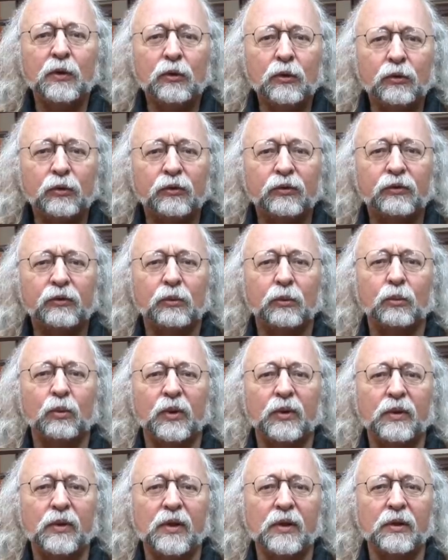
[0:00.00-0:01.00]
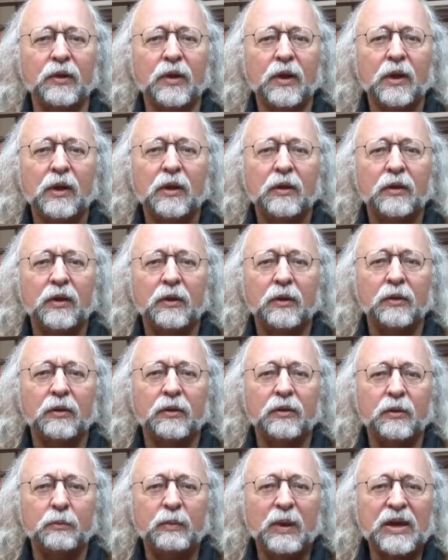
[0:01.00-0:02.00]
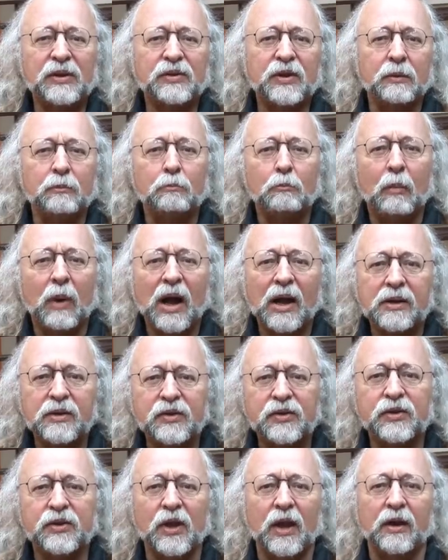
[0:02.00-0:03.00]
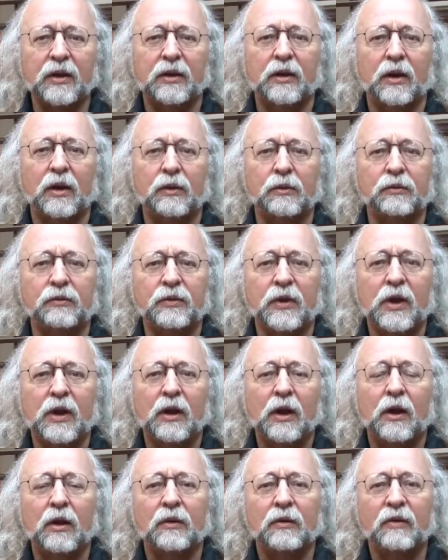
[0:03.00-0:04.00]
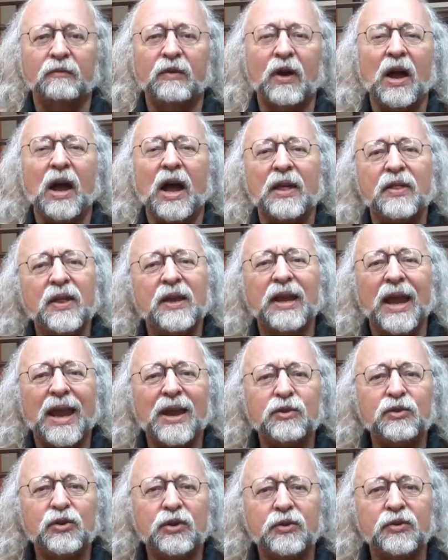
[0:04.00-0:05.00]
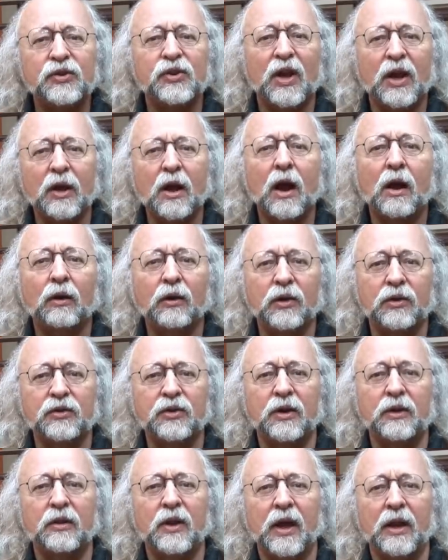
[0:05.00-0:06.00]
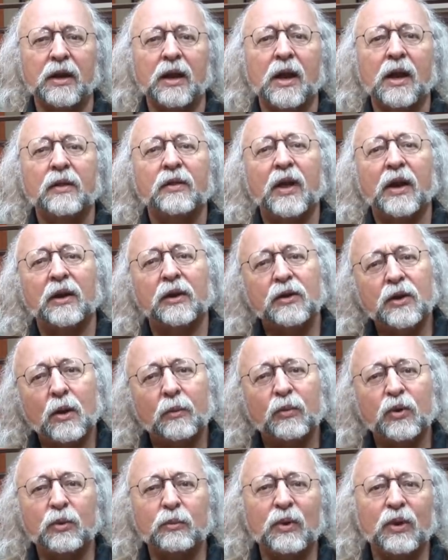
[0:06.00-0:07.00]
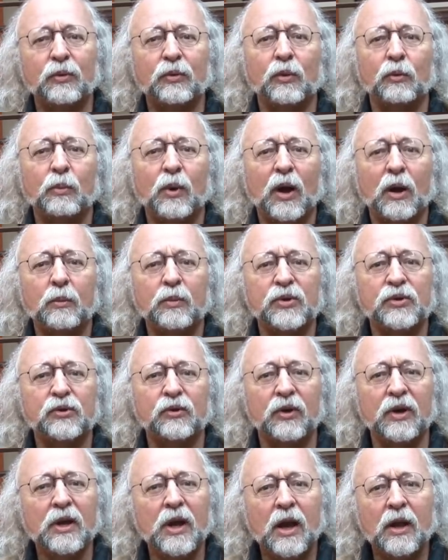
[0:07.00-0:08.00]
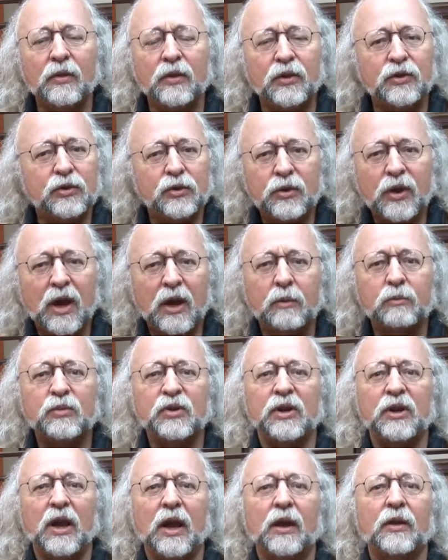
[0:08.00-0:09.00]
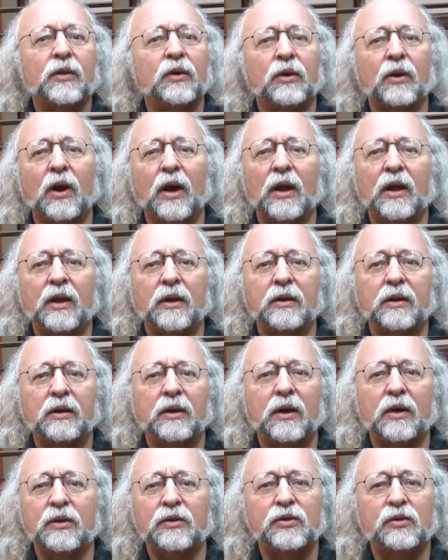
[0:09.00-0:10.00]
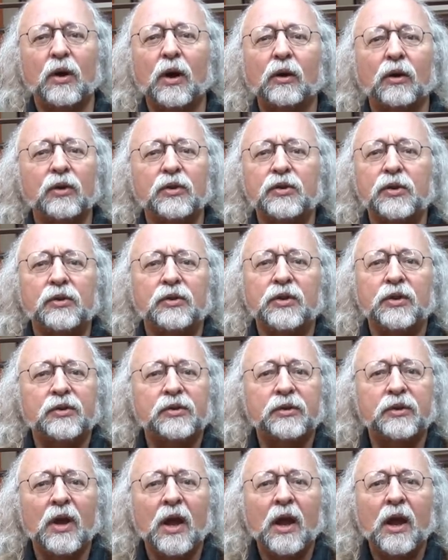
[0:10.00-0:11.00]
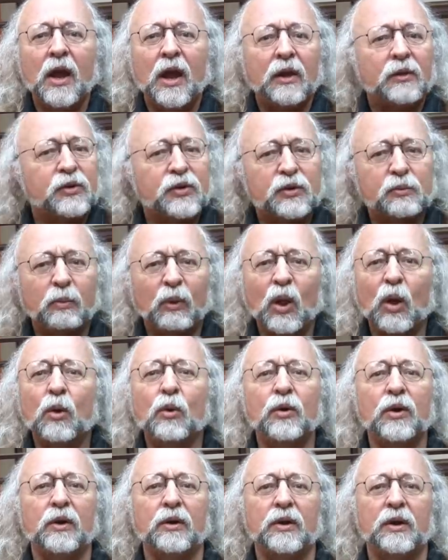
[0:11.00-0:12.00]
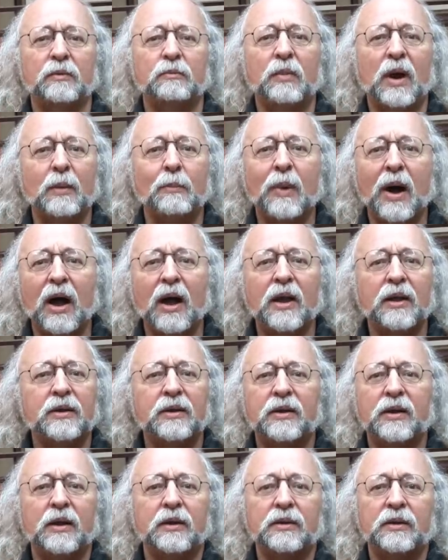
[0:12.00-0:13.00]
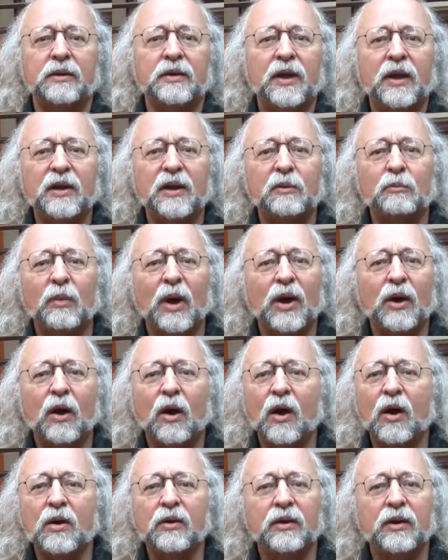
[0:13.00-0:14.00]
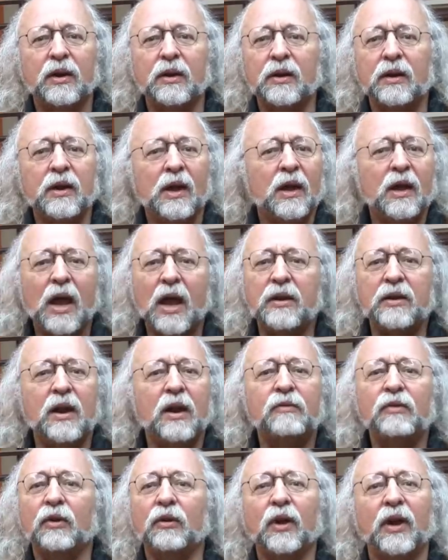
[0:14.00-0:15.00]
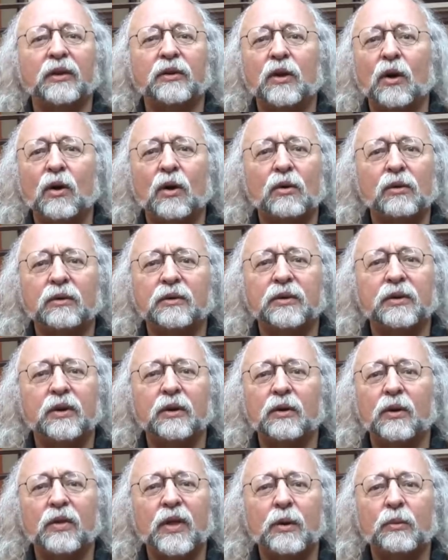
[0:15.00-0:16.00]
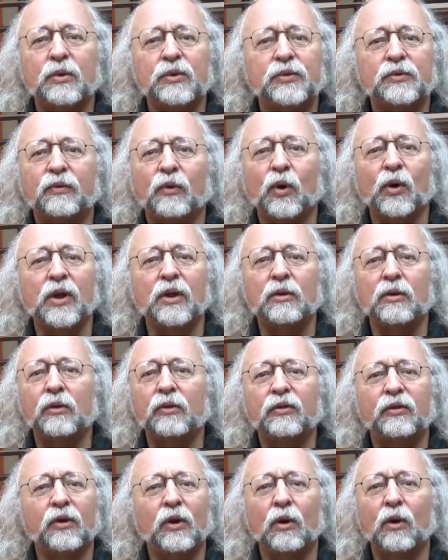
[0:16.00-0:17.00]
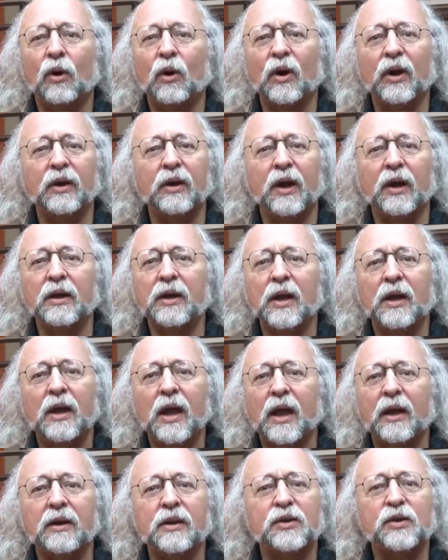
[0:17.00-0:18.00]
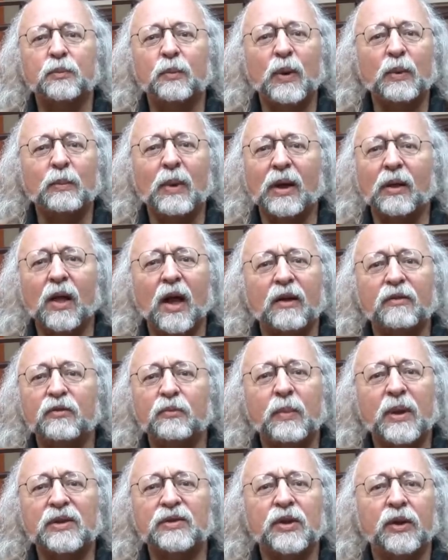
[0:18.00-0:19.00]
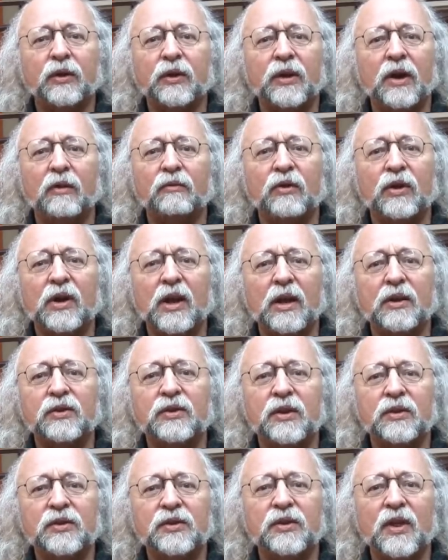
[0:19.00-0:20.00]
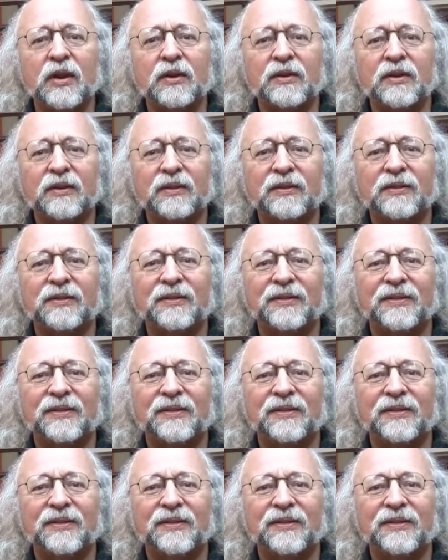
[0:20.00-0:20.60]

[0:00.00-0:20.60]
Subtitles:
fused with the basic mindset of, I think, ancient psychology that had come to me through palmistry. The two came together, and astrology just exploded in my mind and in my heart and never let go. You know, that was 40 years ago, and it's been my life basically every day since then.